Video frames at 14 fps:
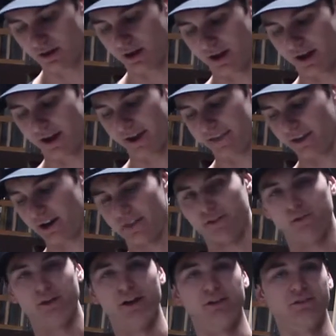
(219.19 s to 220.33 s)
and then on
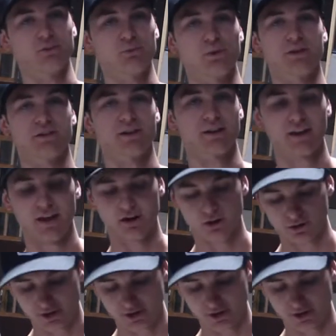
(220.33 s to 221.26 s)
the rails is where it's going to get all